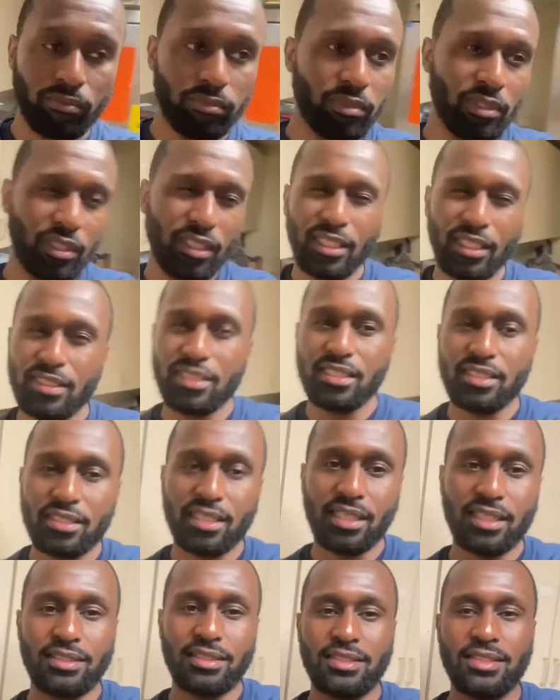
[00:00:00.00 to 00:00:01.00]
It
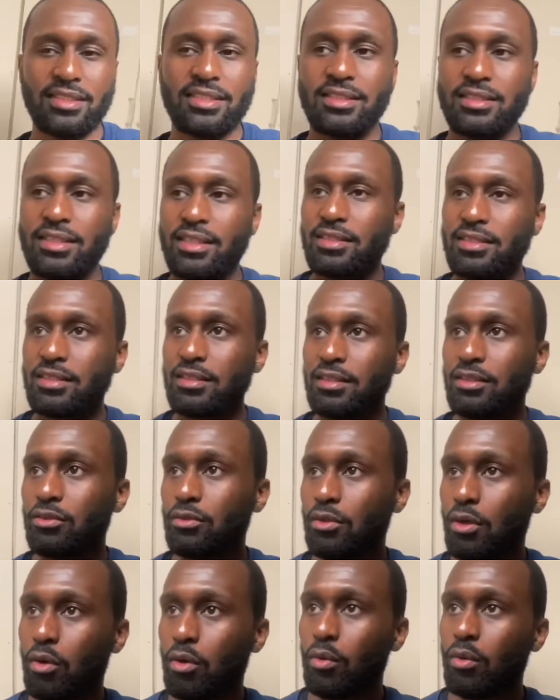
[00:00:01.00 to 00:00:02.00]
just doesn't,
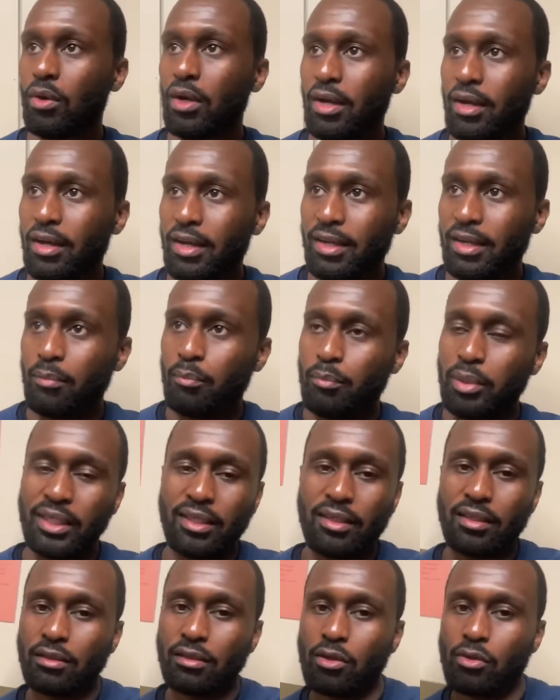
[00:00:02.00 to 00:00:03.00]
being
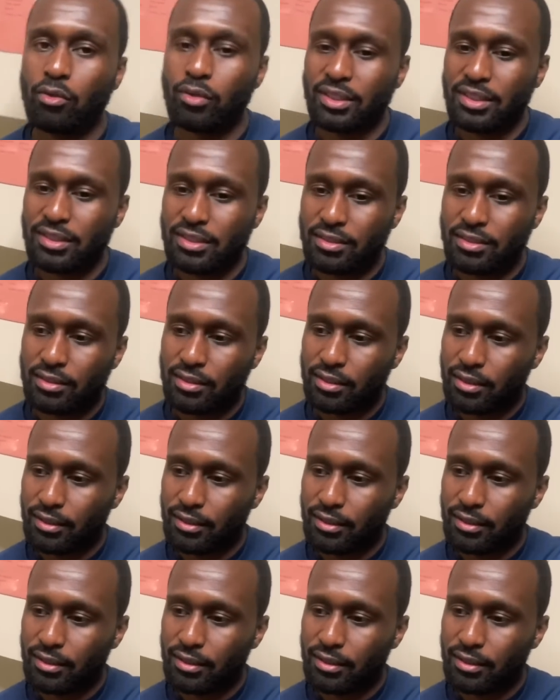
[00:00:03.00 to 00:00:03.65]
alone is,